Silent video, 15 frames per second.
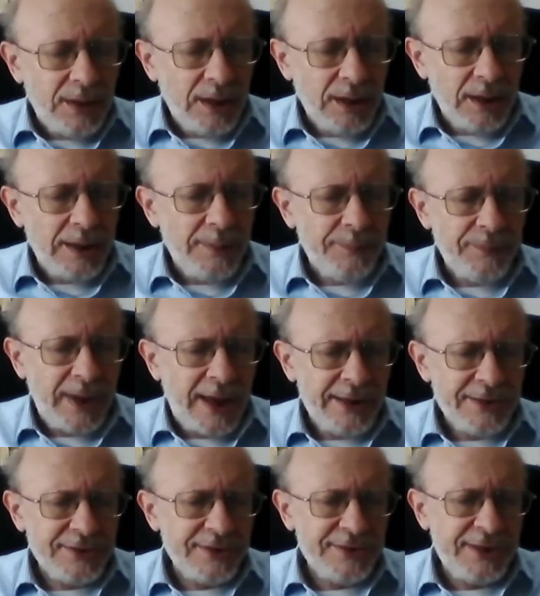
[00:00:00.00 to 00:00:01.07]
And
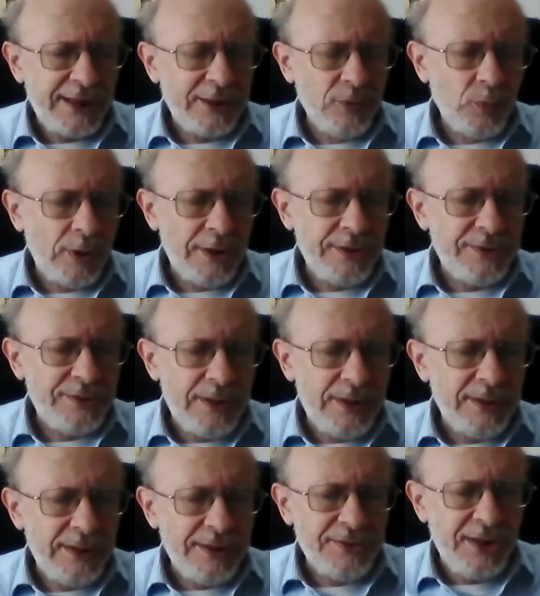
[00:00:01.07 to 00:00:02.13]
it's the second word,
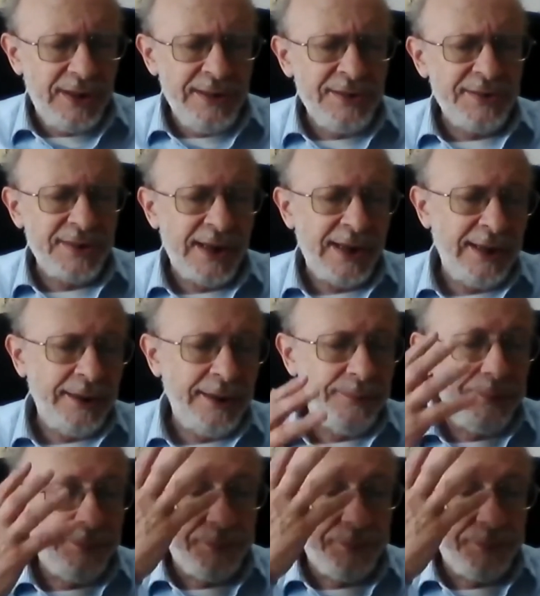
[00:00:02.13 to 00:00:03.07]
de'issei.